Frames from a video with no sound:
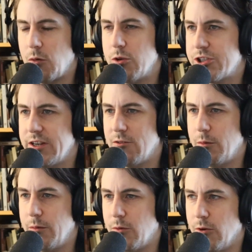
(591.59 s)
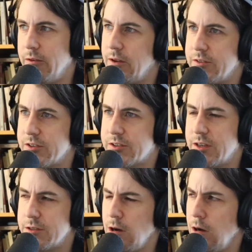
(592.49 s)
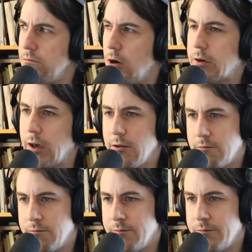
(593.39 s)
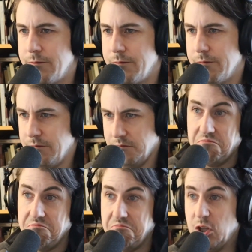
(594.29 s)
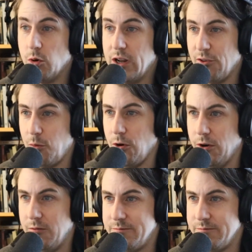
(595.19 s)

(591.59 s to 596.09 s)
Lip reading: Wish I'd never been born. And just says, oh, okay. You were never born.